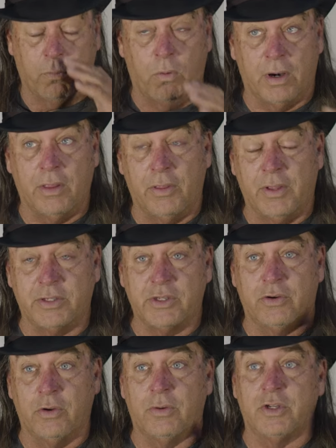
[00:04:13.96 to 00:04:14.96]
One of the things
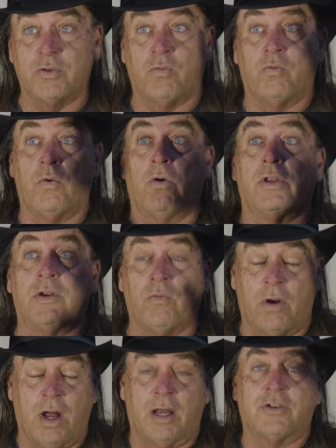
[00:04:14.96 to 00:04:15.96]
they're doing is rolling
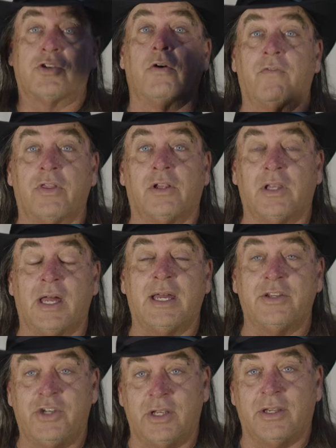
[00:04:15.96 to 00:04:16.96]
rocks over the
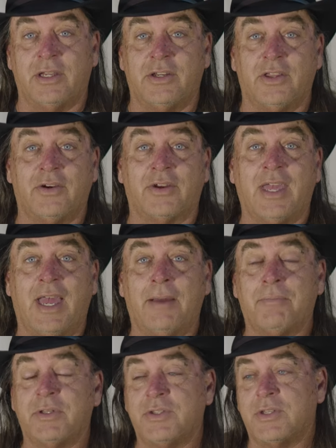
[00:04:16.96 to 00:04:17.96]
ledge into their
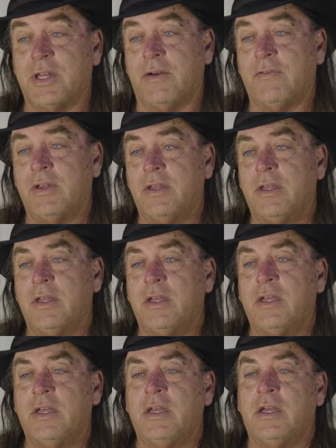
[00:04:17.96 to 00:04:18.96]
camp and stuff.
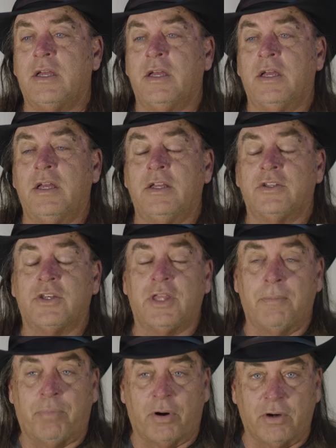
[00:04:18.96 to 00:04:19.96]
So
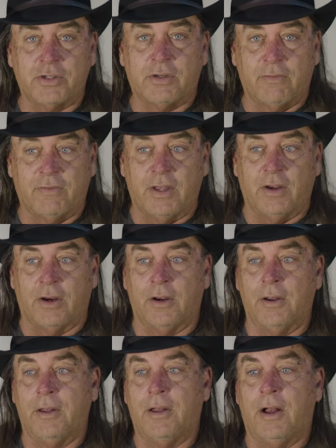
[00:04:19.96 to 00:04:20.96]
they
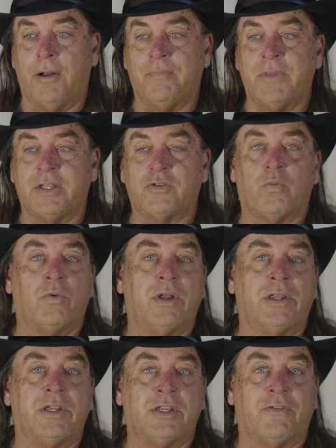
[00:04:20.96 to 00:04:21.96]
persevere. It's
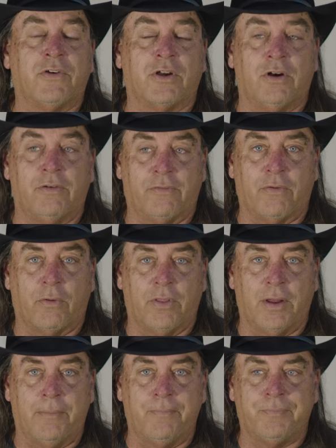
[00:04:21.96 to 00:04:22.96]
really difficult for
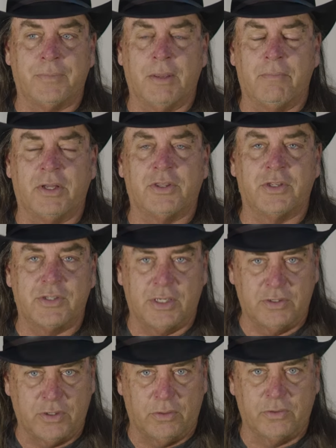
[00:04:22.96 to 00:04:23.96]
them, but the
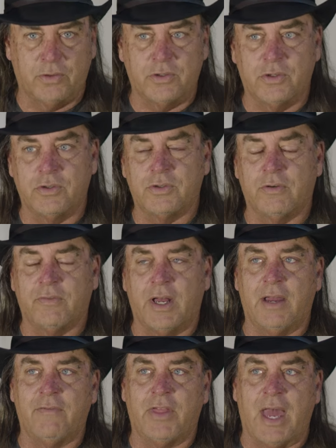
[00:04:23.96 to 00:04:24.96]
six soldiers do
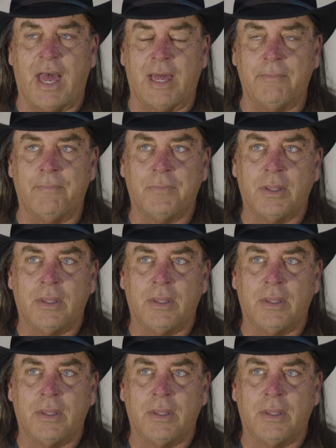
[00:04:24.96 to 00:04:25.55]
survive that.